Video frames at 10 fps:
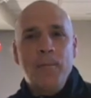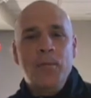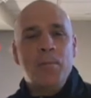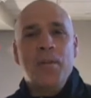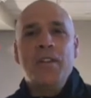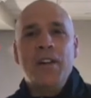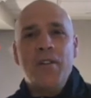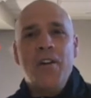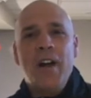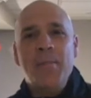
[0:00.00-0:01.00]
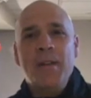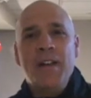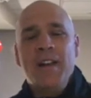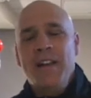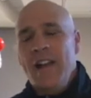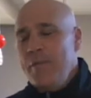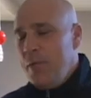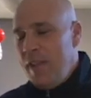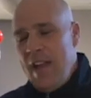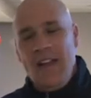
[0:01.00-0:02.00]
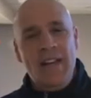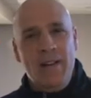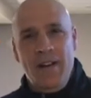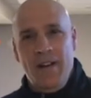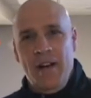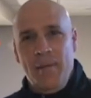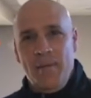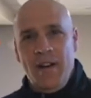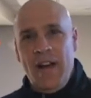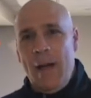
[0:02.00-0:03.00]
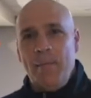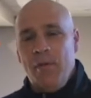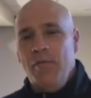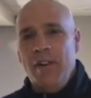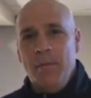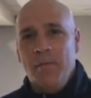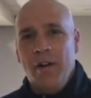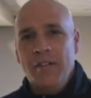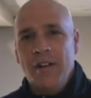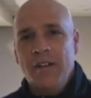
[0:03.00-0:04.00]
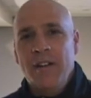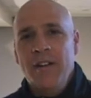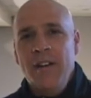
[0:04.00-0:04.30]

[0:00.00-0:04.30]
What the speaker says: spur the economy. And that's with any capital funded project.